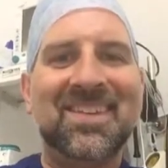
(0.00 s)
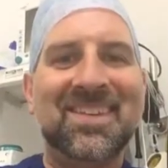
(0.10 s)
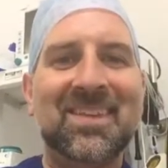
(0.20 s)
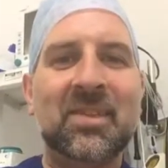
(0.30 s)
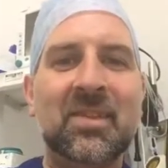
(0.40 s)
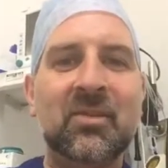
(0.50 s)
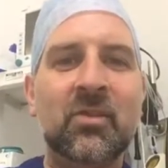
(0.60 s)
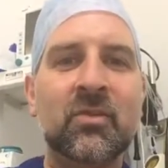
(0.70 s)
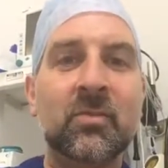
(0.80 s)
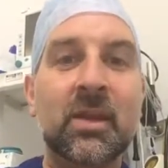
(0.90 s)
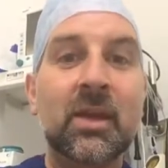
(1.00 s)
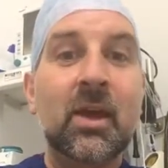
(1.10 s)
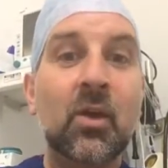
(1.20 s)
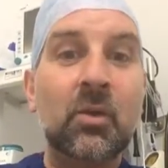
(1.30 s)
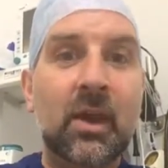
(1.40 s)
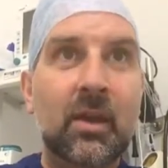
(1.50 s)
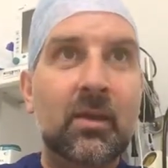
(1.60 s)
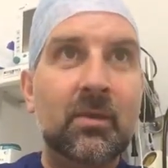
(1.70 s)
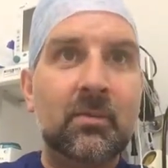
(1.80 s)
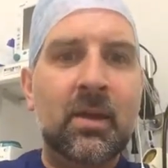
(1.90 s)
I think they're after me. Okay,
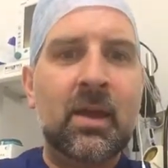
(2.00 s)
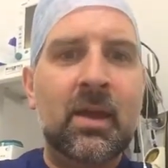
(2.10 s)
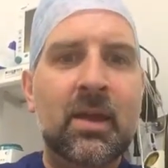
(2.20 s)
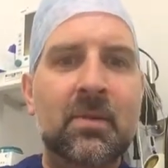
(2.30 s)
bye.